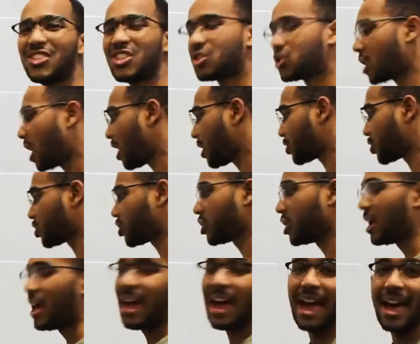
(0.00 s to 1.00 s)
to touch
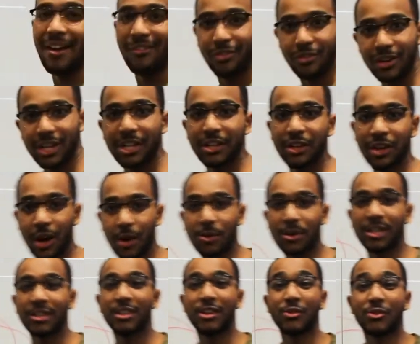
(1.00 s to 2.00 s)
every
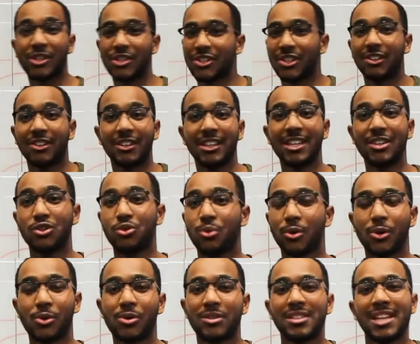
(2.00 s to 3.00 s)
node in the original list,
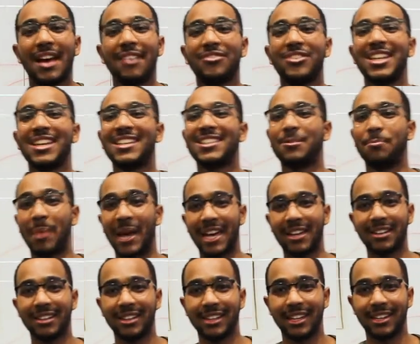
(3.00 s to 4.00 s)
we're going to have to
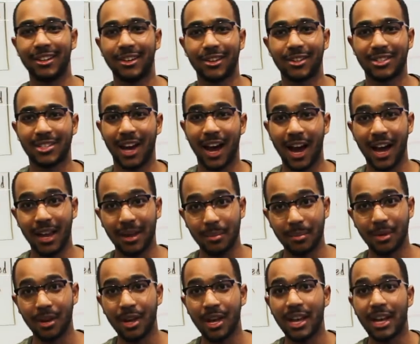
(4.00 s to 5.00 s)
expand linear
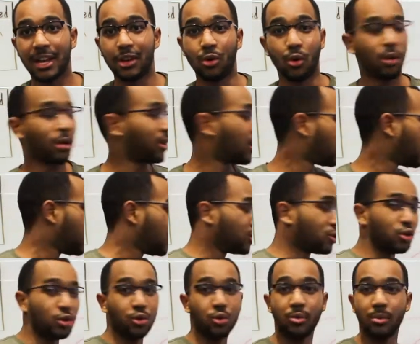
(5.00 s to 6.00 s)
time in order
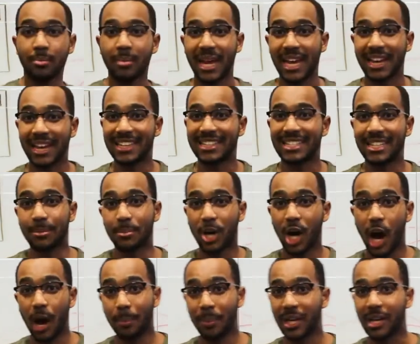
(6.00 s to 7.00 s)
to make a deep
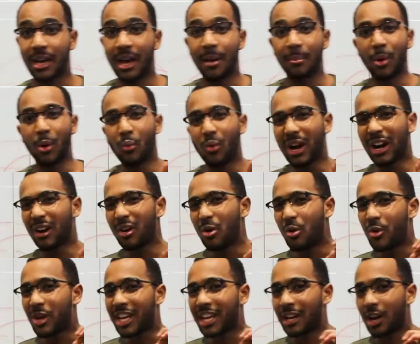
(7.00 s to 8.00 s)
copy. But
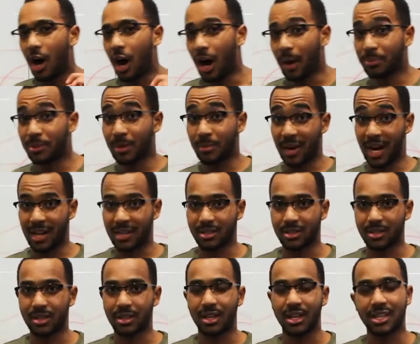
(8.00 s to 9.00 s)
where we can
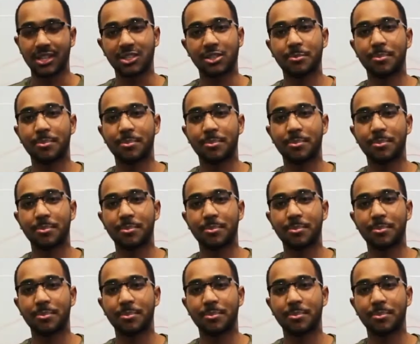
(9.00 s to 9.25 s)
optimize is